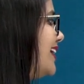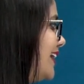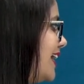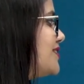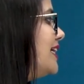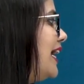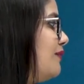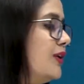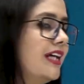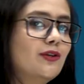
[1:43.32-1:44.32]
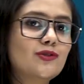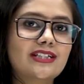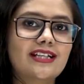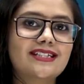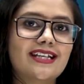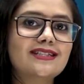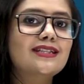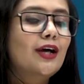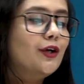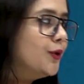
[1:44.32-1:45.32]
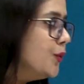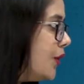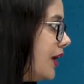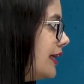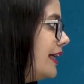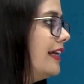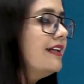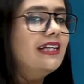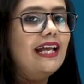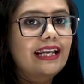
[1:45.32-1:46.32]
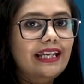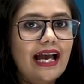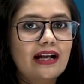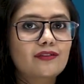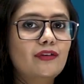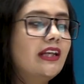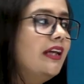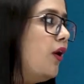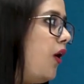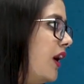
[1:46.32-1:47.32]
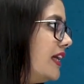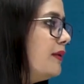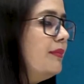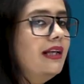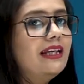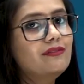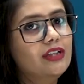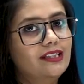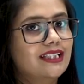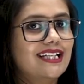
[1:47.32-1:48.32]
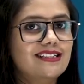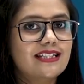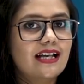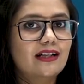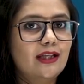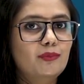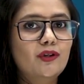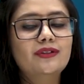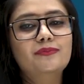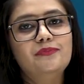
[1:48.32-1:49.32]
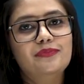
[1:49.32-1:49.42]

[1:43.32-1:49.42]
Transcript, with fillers: Next thing I would like to suggest is do not neglect any activity or table given in the N C E R T book.